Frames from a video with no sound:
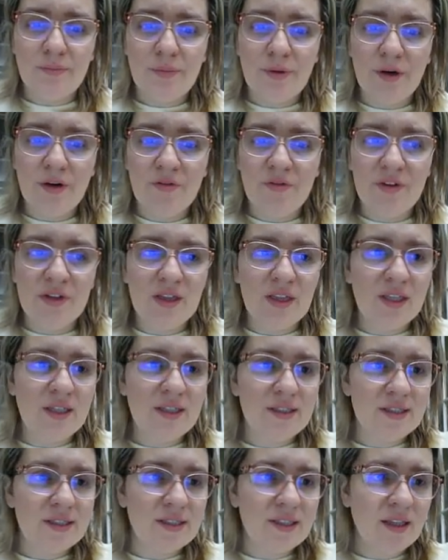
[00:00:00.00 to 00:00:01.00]

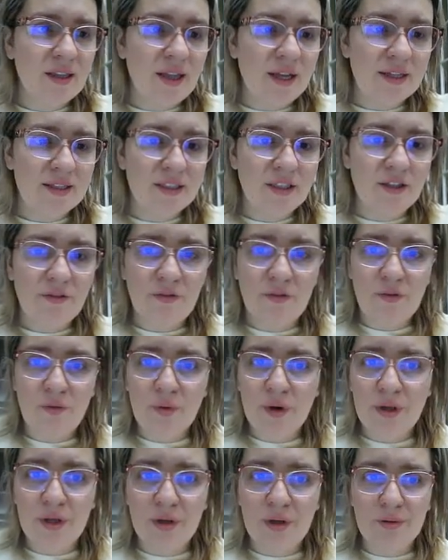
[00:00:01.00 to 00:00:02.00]
perfectly selected
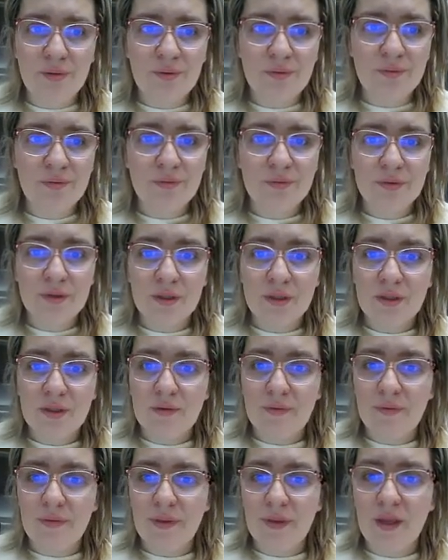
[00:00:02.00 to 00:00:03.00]
for you
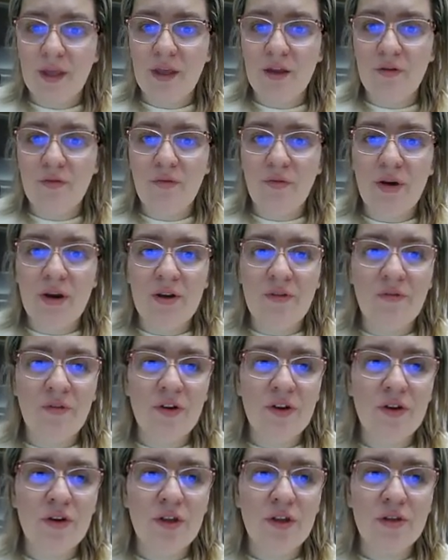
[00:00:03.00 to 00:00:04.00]
and ready for
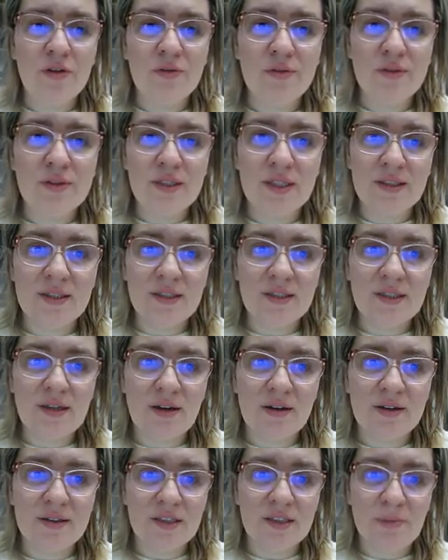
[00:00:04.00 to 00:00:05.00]
you to use in
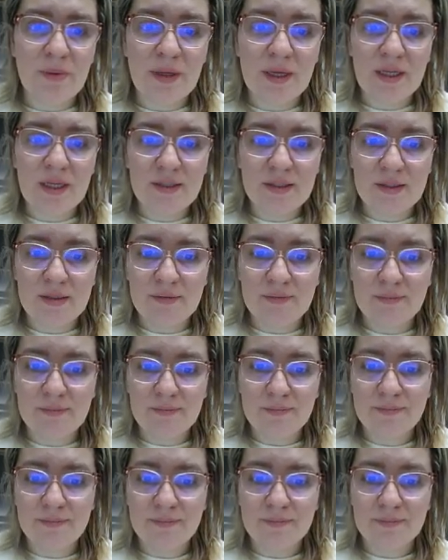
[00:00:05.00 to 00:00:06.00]
Design Space.
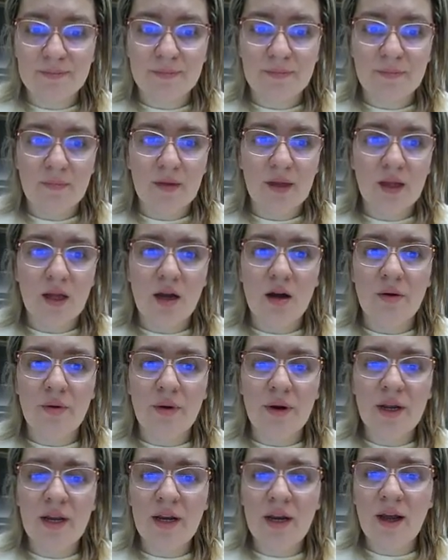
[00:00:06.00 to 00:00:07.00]

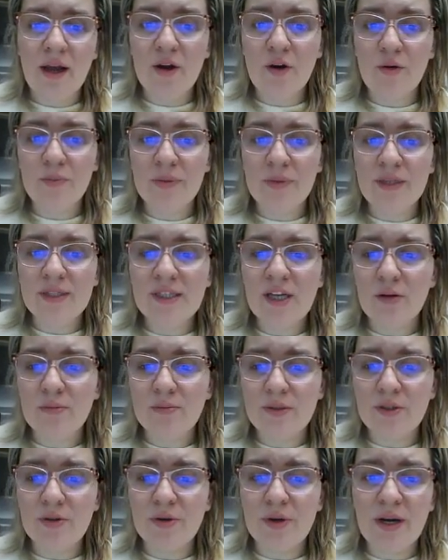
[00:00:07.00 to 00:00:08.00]
Alright, I hope this
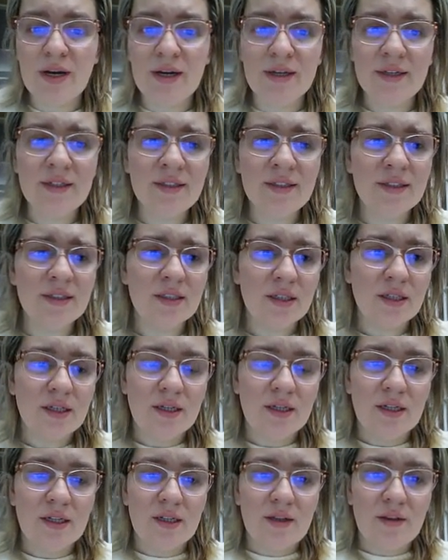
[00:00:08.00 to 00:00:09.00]
helped you guys.
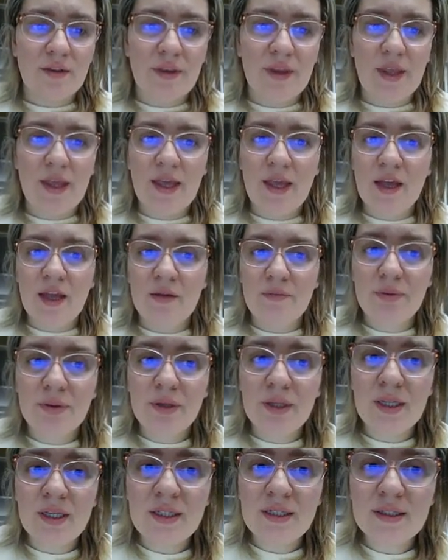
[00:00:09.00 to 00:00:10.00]
And
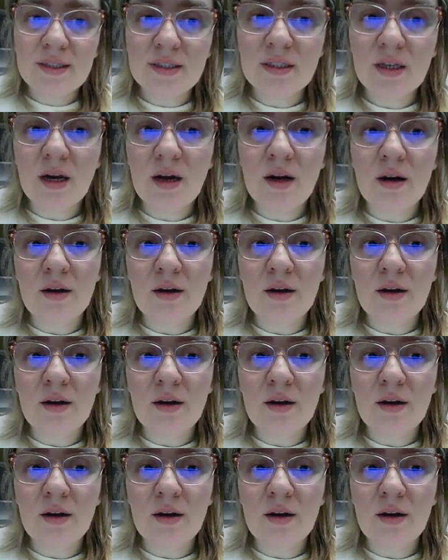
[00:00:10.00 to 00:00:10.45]
please